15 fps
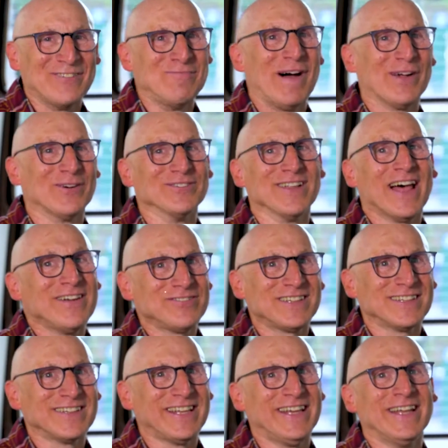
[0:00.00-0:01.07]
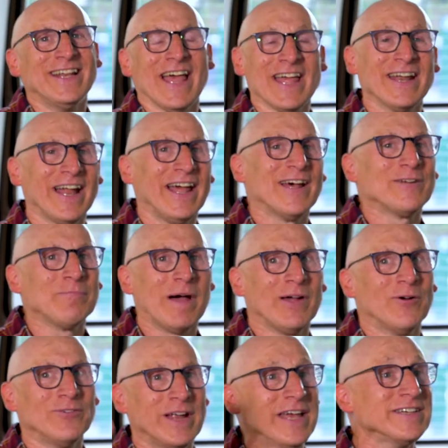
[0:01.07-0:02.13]
I have my own life to lead, and I had my
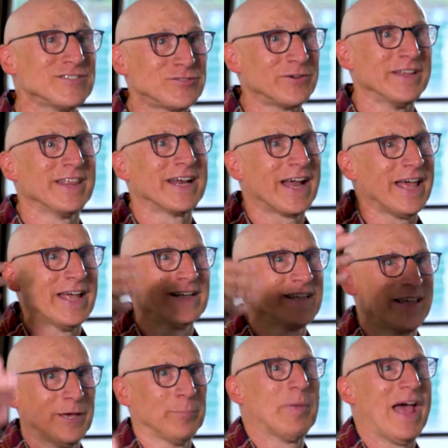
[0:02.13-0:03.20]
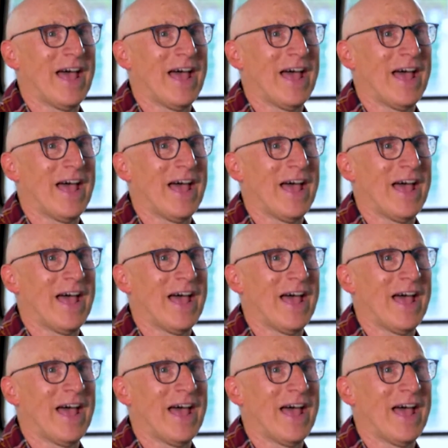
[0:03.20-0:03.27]
own history that I had to get